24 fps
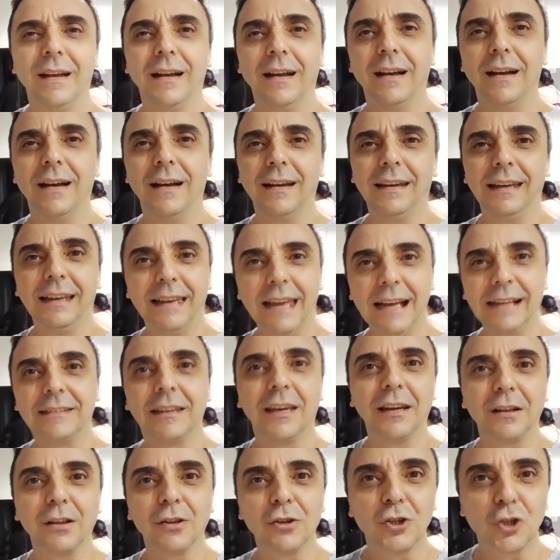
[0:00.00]

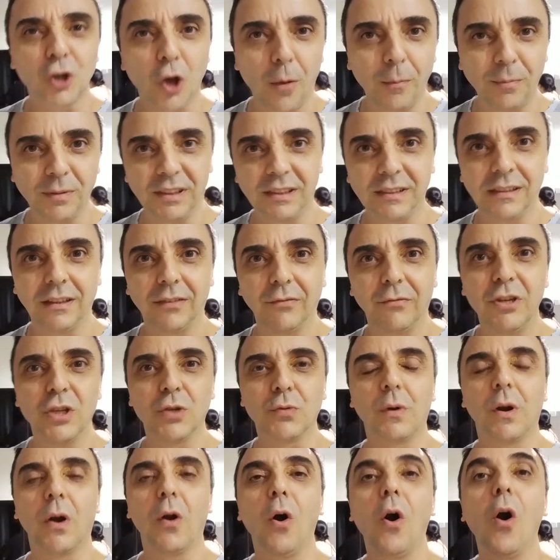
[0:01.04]
electrical shops which
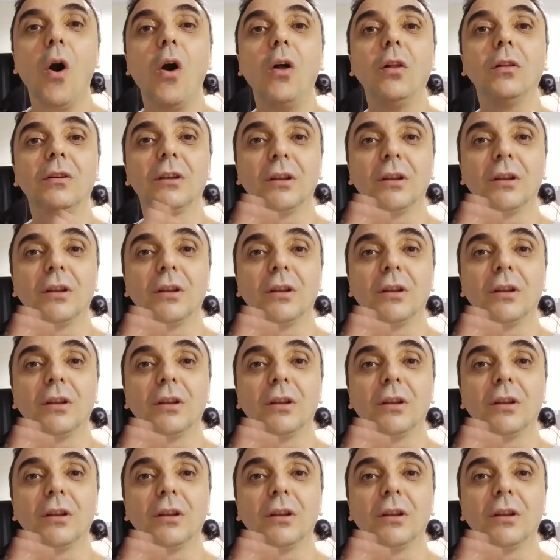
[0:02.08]
were all